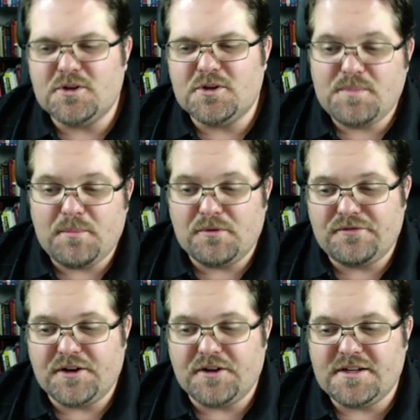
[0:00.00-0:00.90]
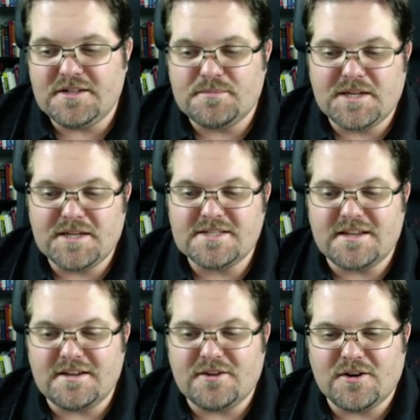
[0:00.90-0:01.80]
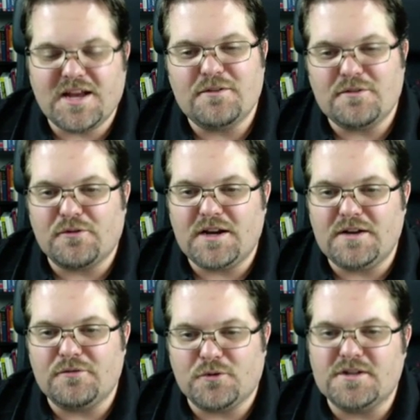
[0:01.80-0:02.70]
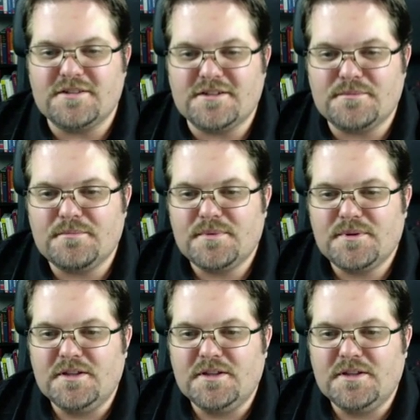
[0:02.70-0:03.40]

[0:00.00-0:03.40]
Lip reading: most people fear it is because they're kind of afraid of criticism.